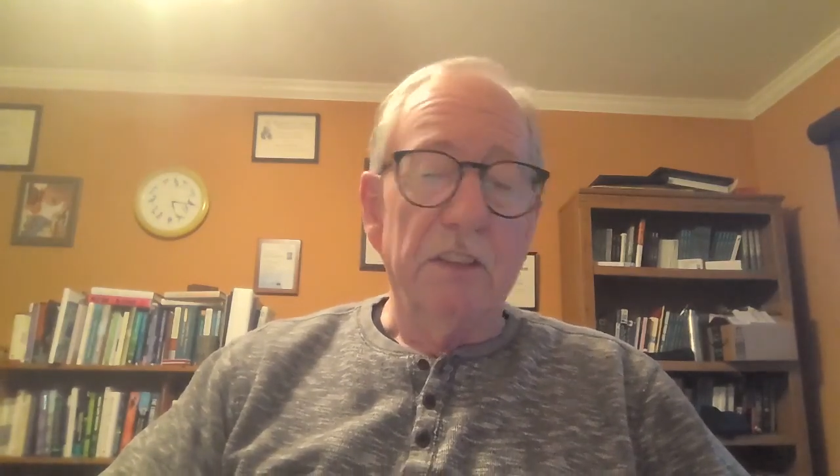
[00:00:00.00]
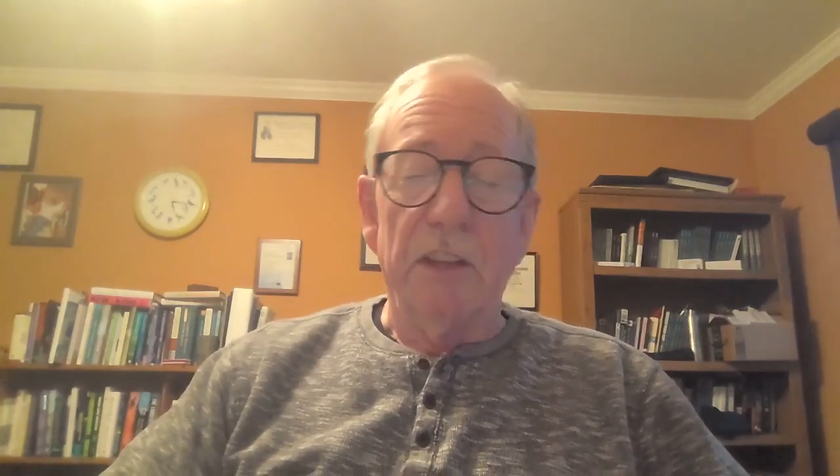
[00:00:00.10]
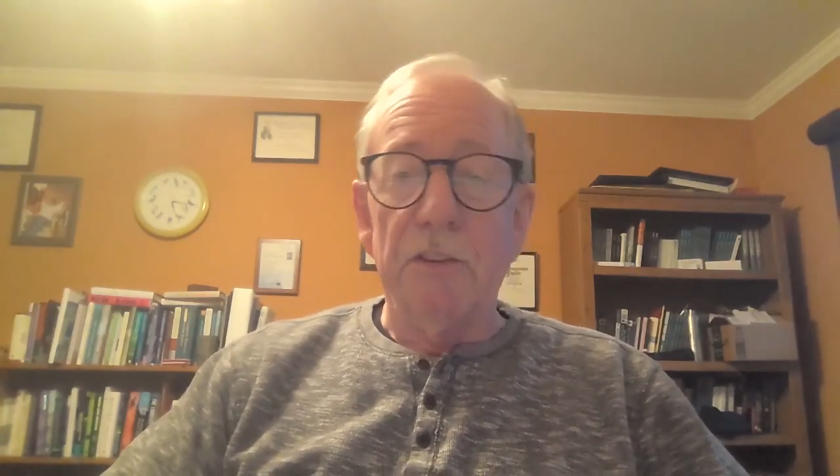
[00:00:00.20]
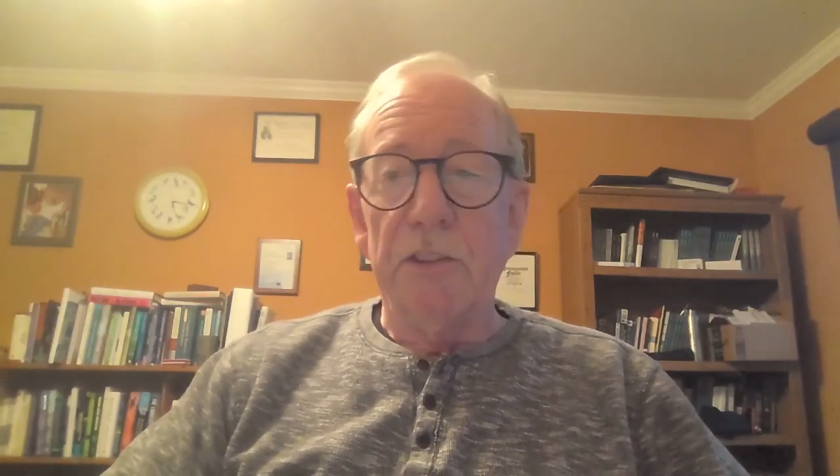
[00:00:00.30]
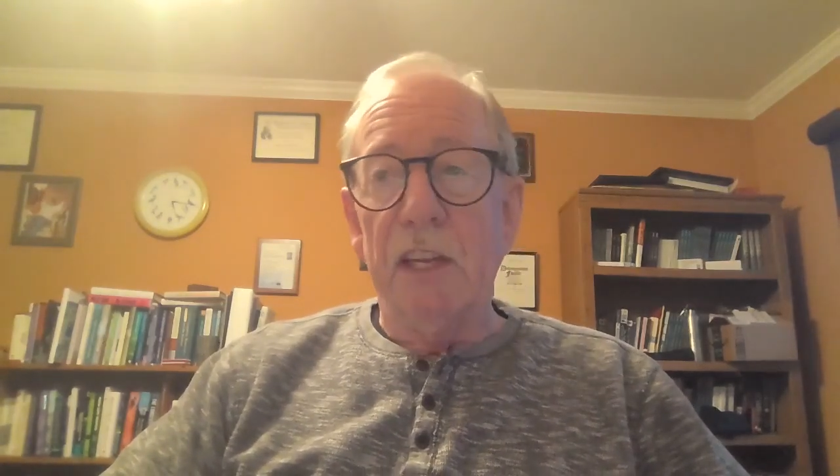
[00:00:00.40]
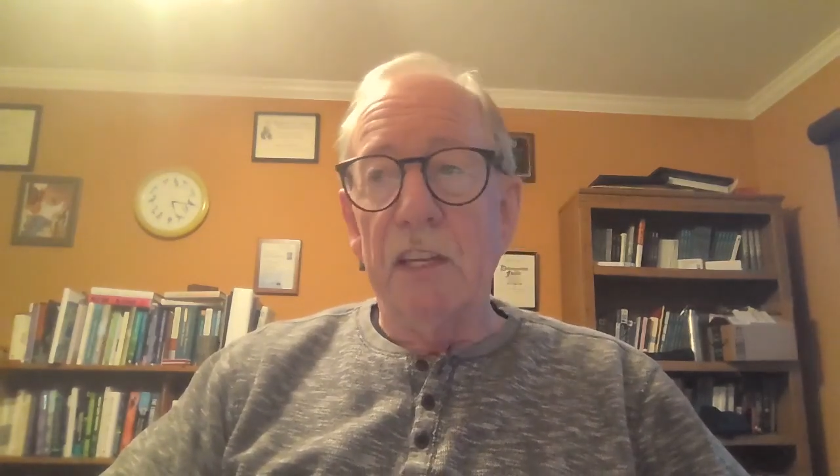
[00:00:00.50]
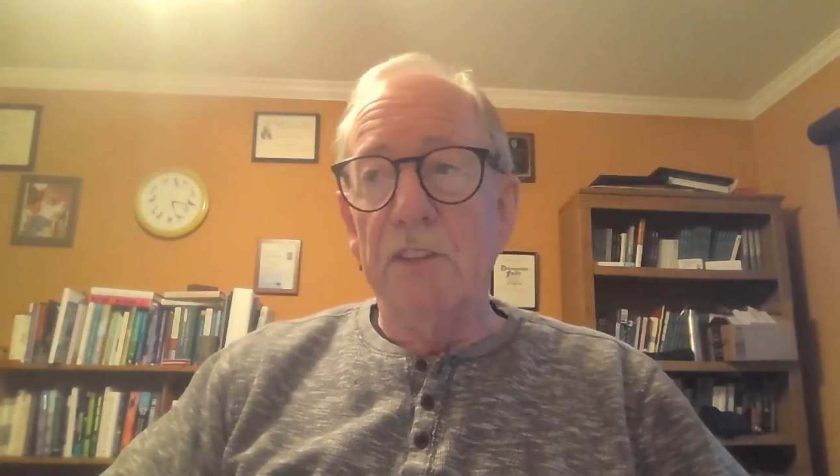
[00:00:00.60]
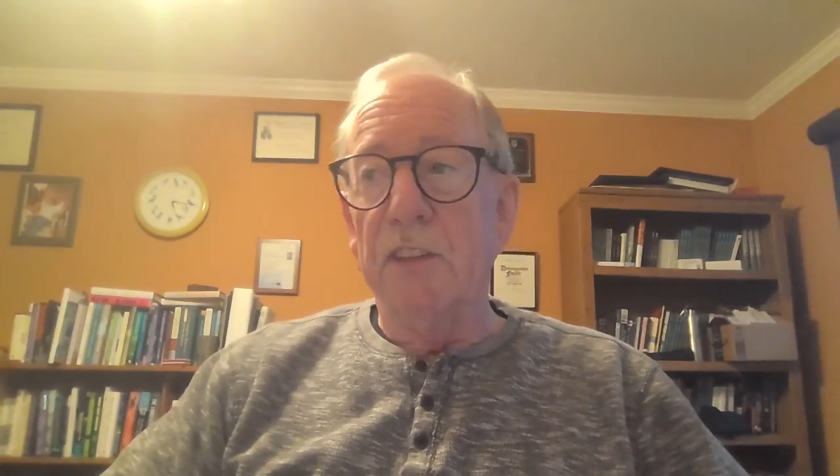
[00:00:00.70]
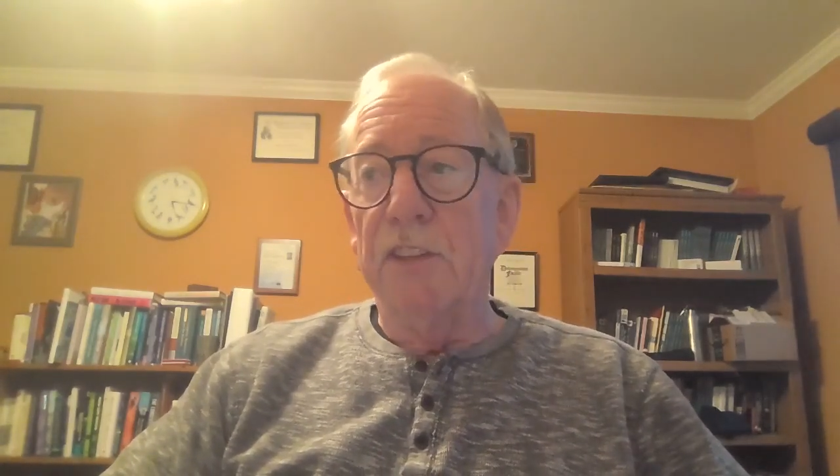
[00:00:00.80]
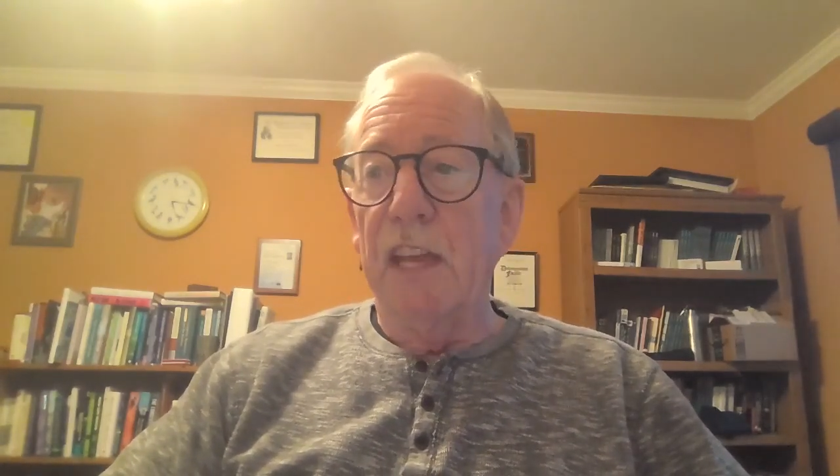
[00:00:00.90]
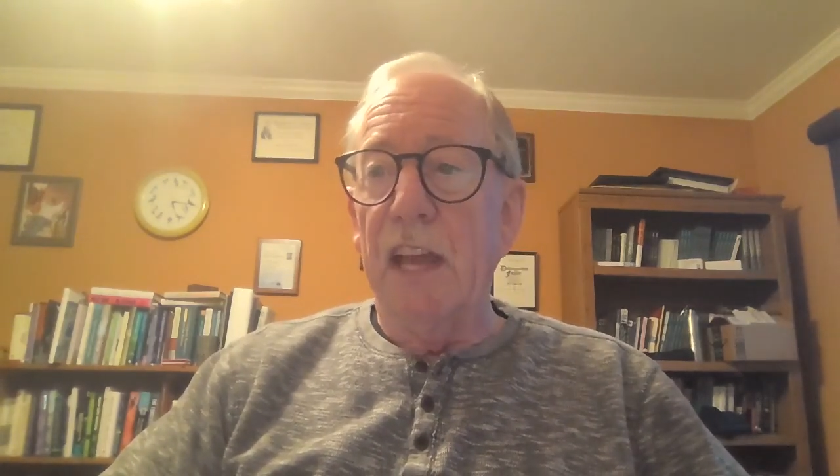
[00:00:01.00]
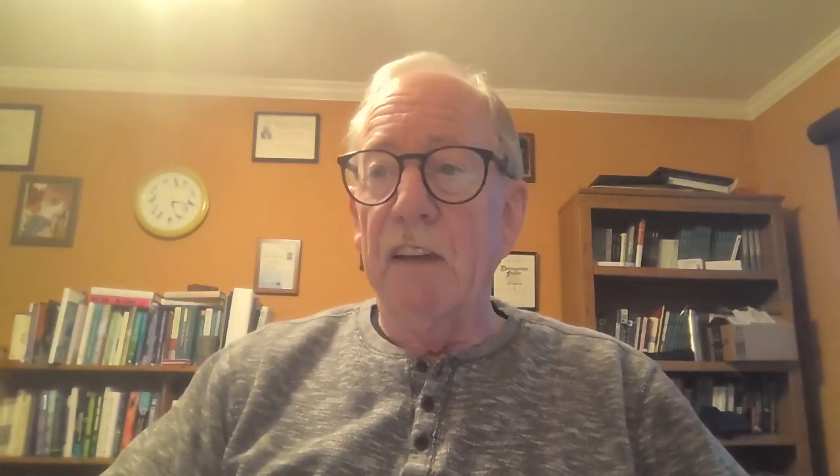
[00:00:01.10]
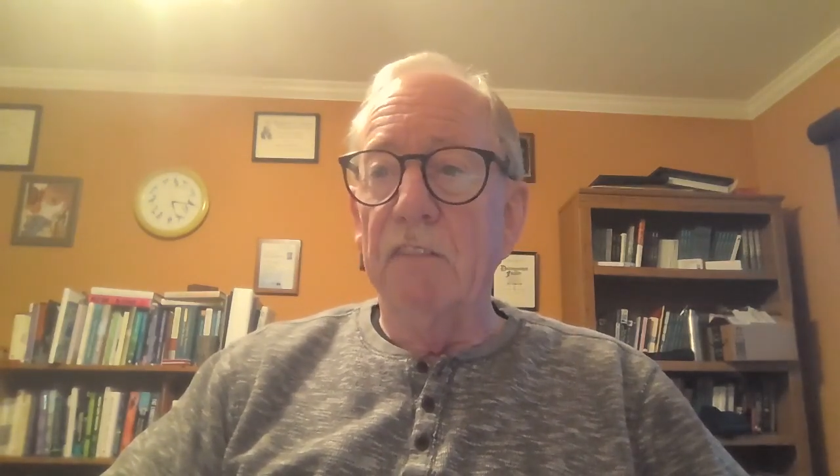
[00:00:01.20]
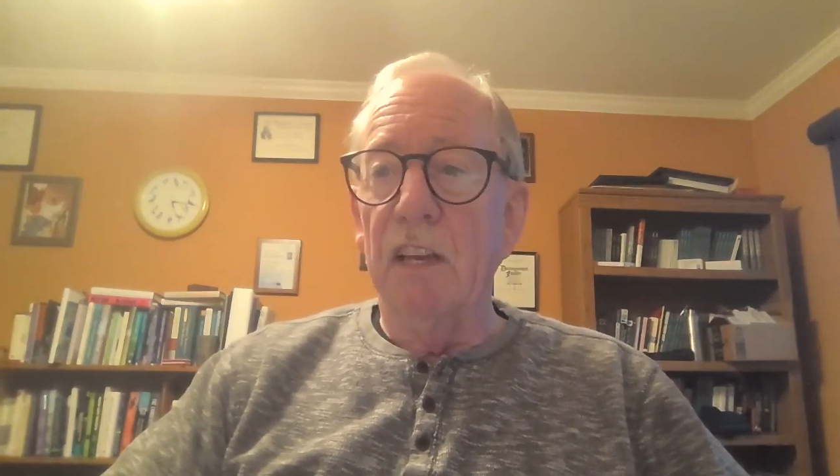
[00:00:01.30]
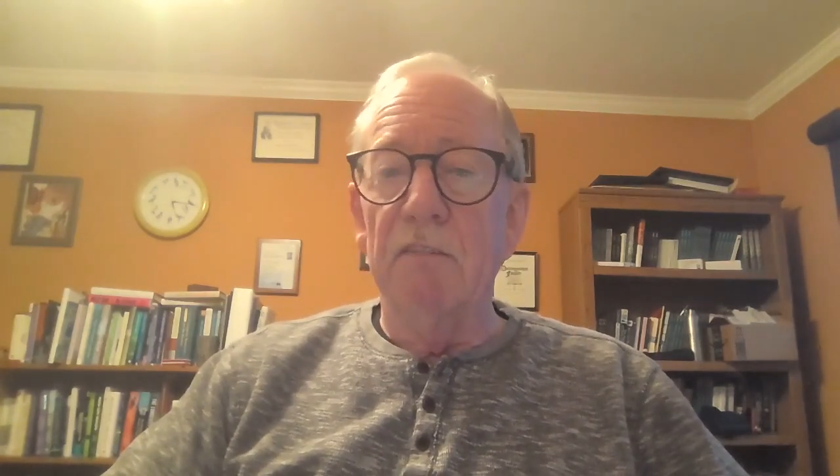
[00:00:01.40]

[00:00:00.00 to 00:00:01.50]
The other thing is that they have